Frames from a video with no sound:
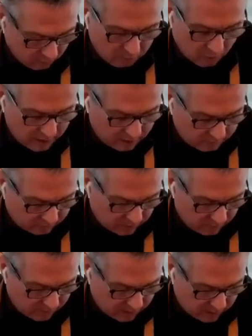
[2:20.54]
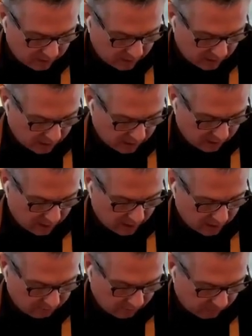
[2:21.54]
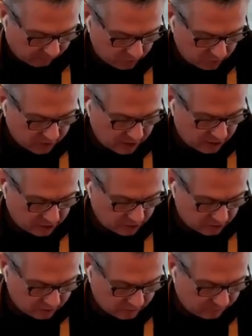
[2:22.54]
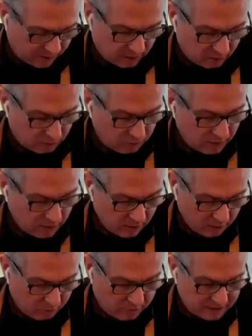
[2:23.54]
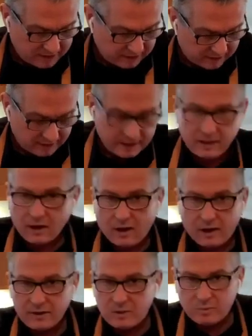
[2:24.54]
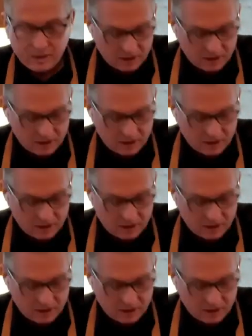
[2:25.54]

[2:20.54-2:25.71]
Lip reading: we bought it from a First Nations fellow, basically on the